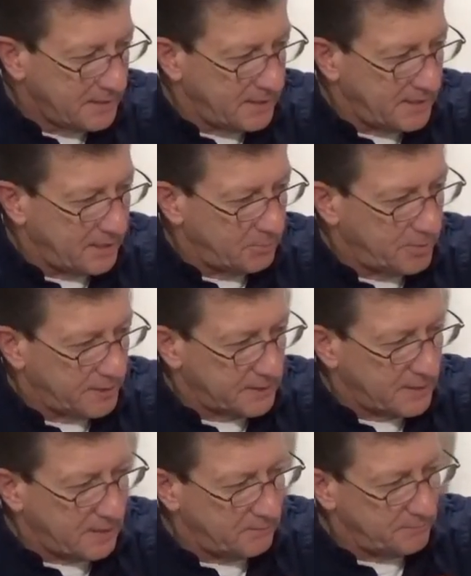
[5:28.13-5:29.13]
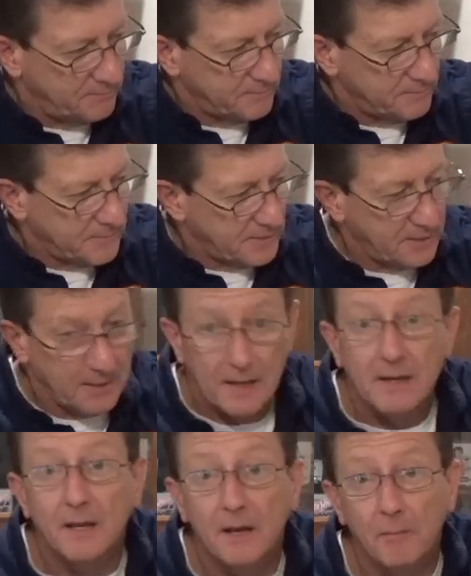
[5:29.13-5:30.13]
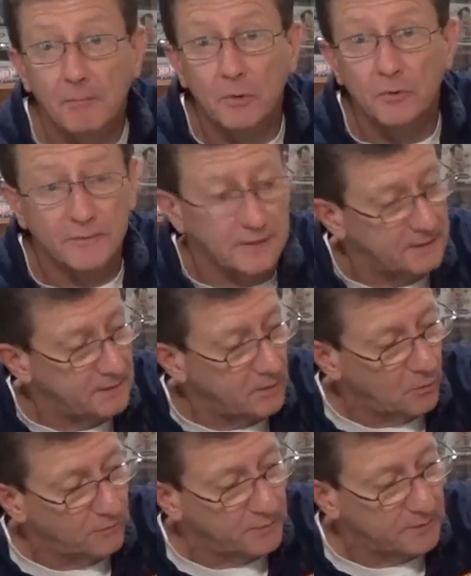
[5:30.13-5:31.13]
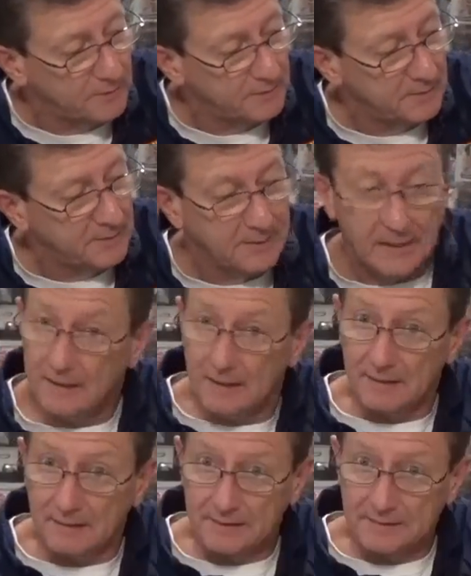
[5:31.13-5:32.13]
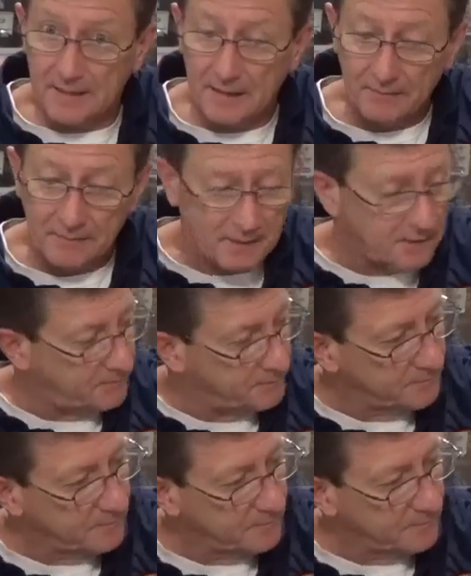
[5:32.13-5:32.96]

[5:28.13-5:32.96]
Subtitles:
and pick it up and move it over like that, right?